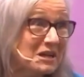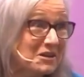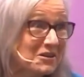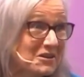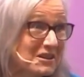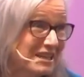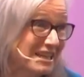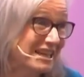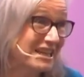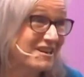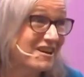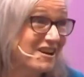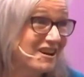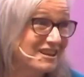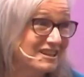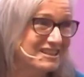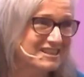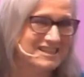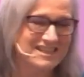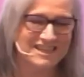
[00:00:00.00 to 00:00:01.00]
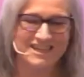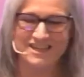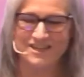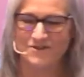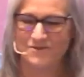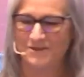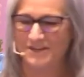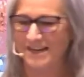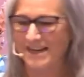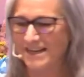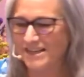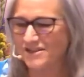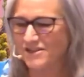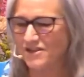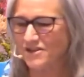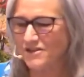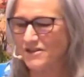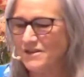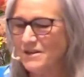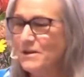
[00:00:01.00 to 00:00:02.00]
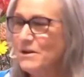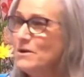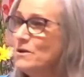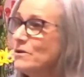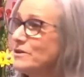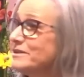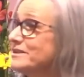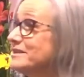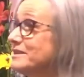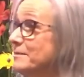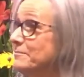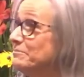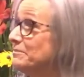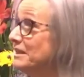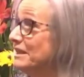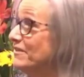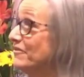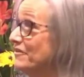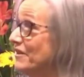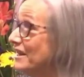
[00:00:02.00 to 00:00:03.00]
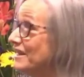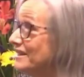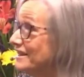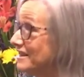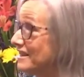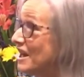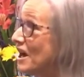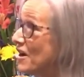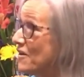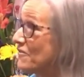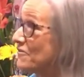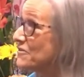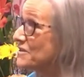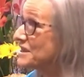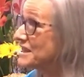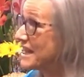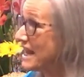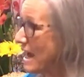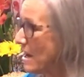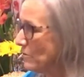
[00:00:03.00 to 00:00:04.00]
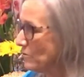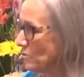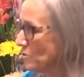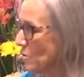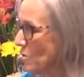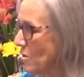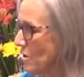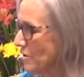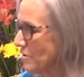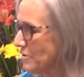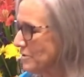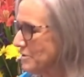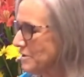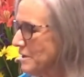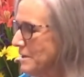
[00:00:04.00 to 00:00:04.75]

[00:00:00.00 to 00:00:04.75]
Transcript: in ecology or nature, or simply fell in love with the outdoors,